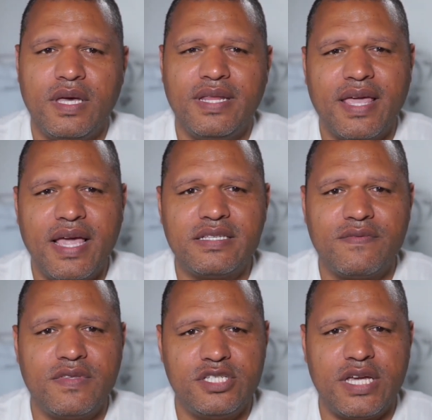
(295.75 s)
In the
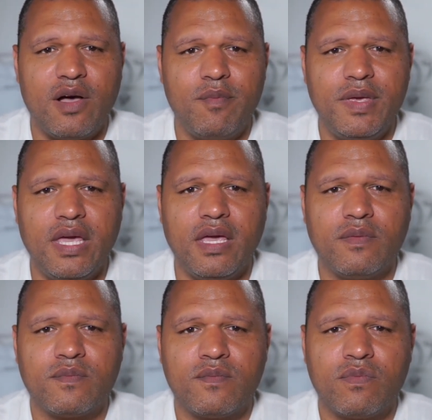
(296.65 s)
case of the
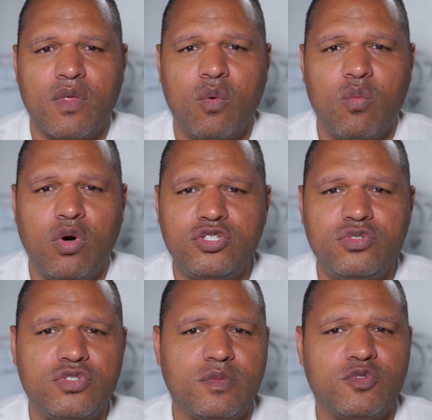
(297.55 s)
Xiaomi,
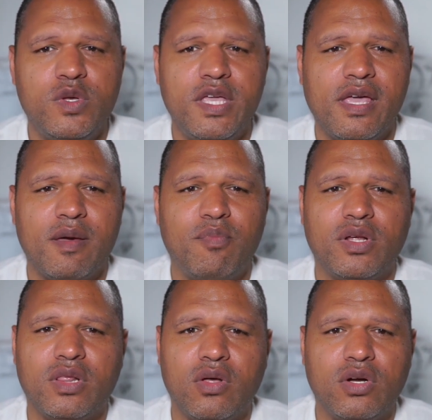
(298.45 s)
once you do some tweaking and
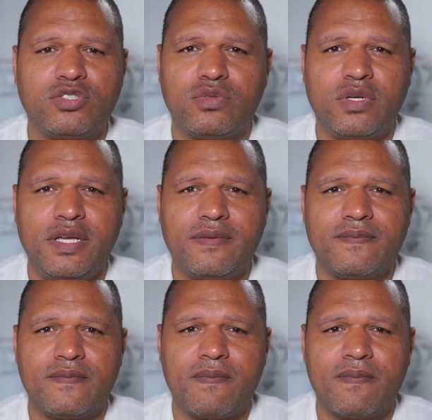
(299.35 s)
put a launcher on it,